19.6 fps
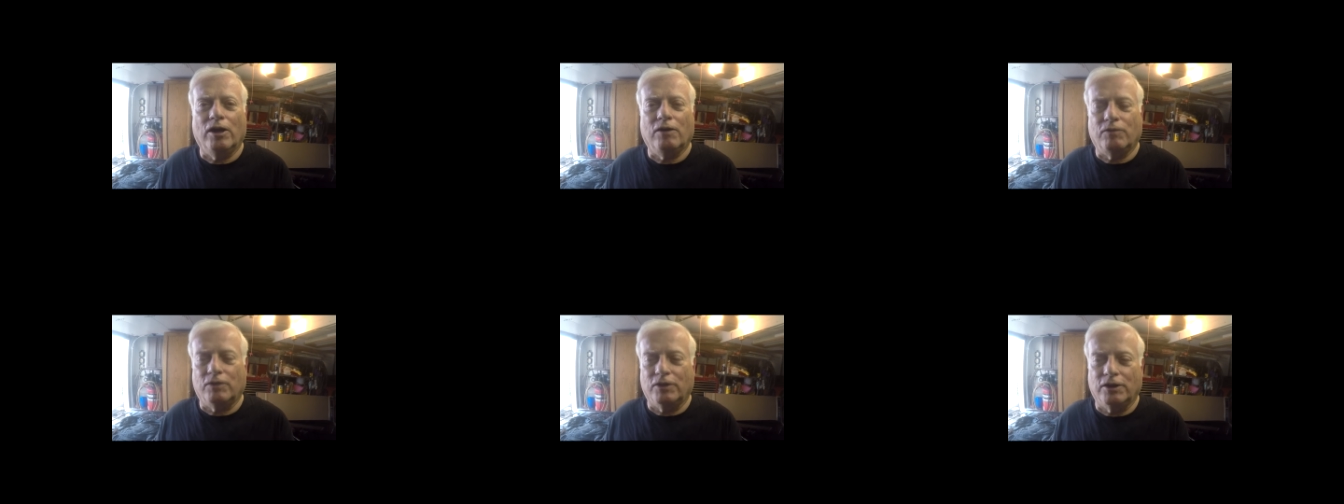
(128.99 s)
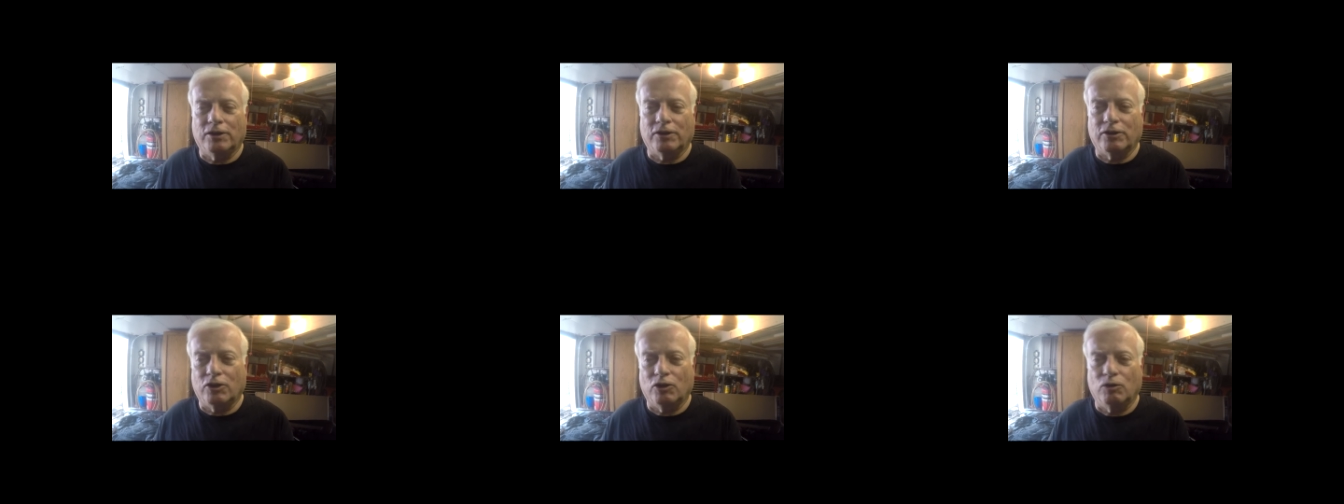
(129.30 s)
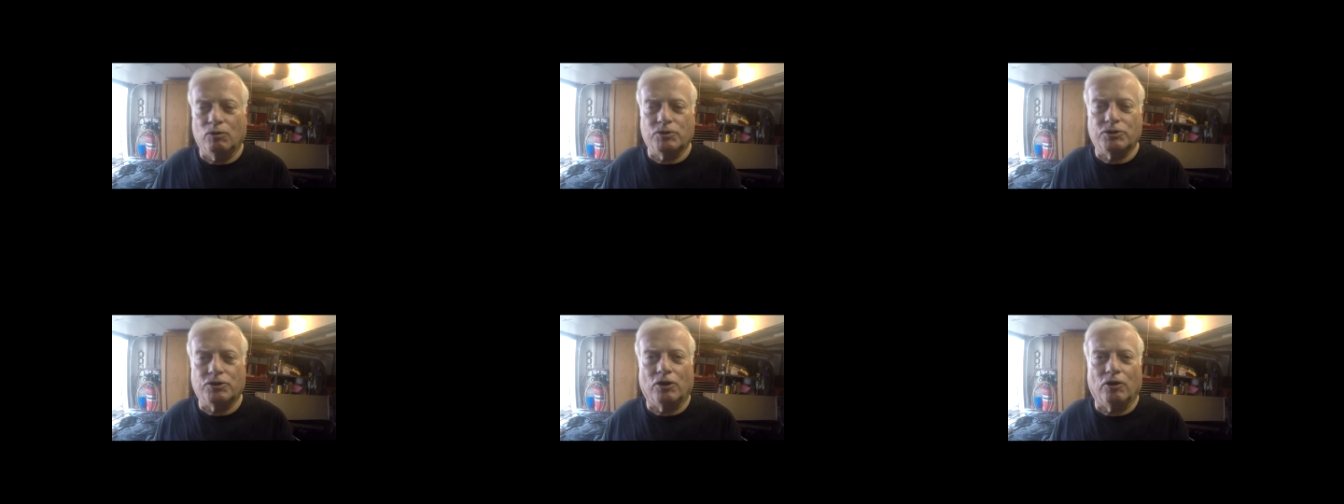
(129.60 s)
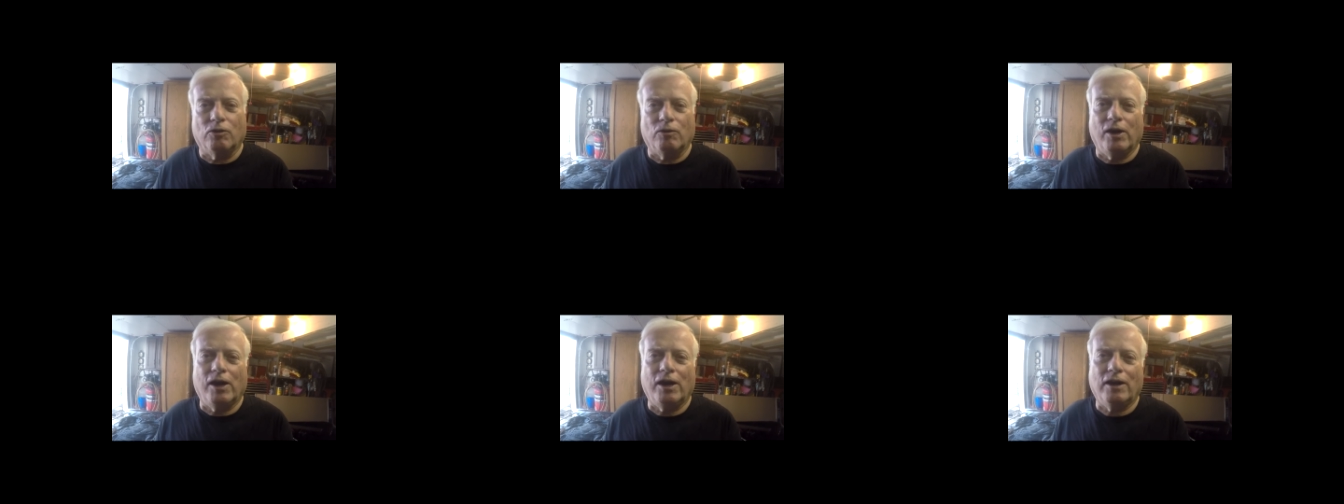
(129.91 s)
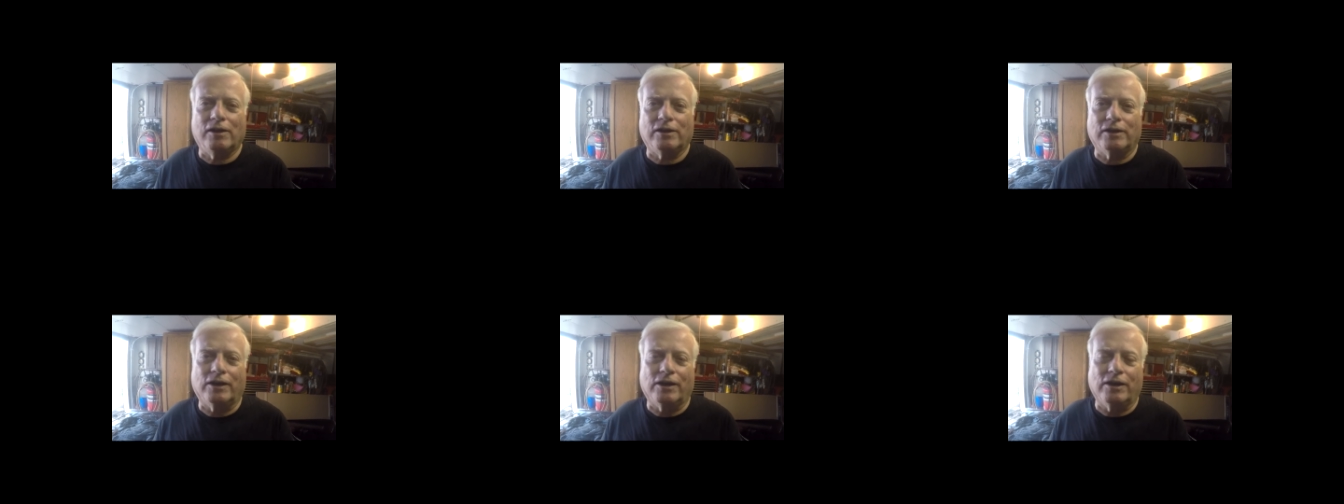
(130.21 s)
If I let go, it would start
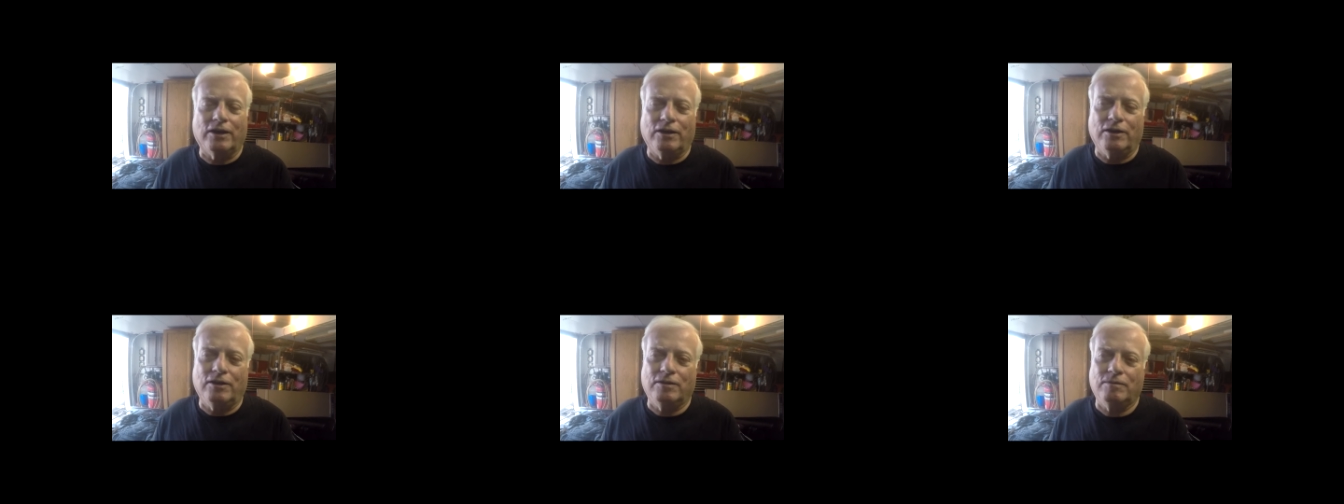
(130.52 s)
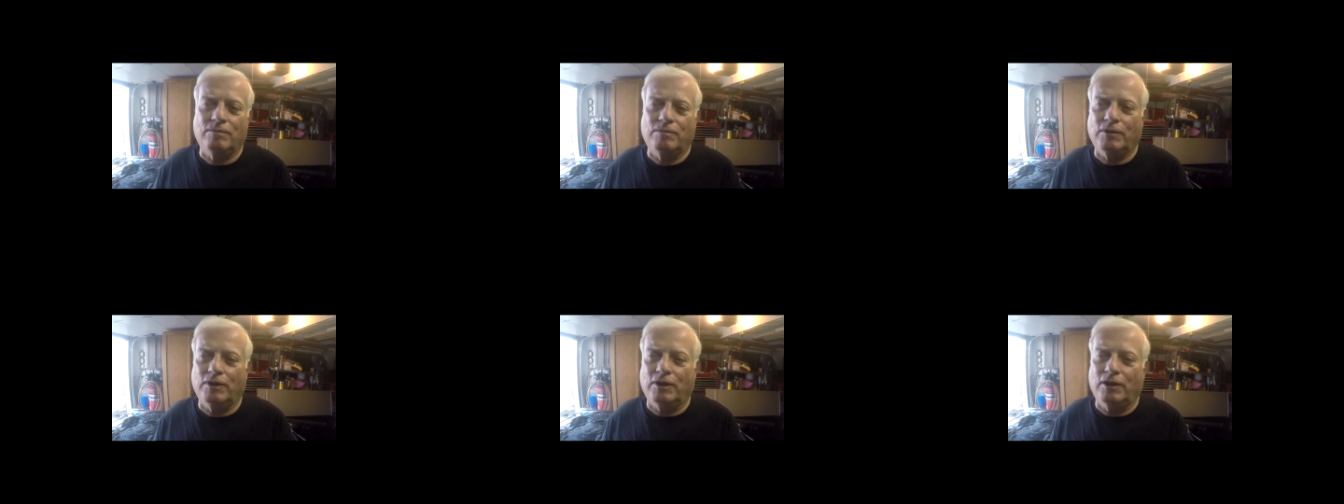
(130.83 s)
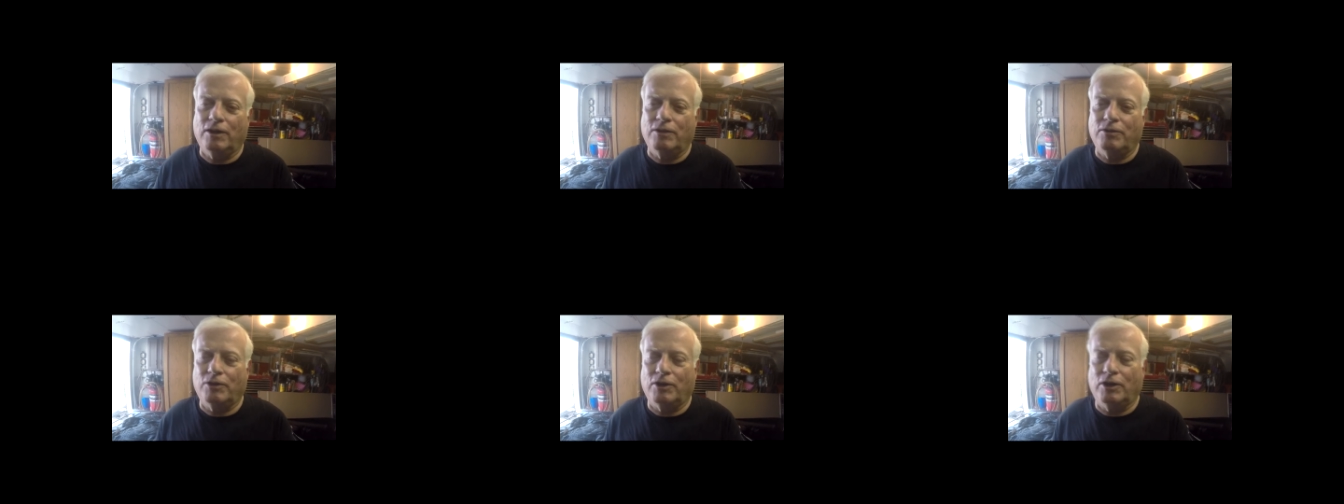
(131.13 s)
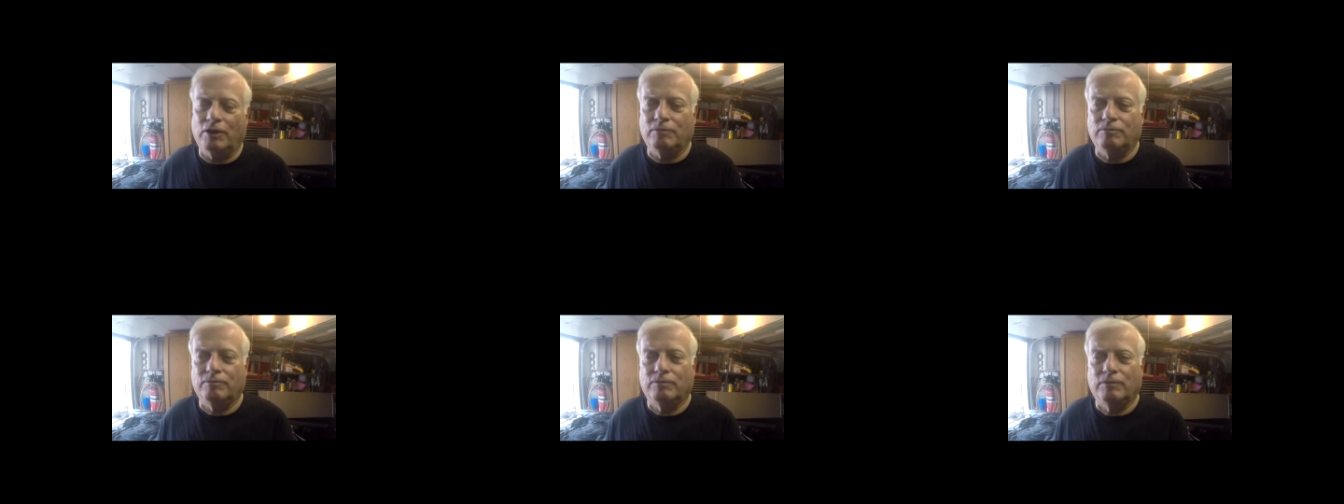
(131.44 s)
rattling again. And I thought,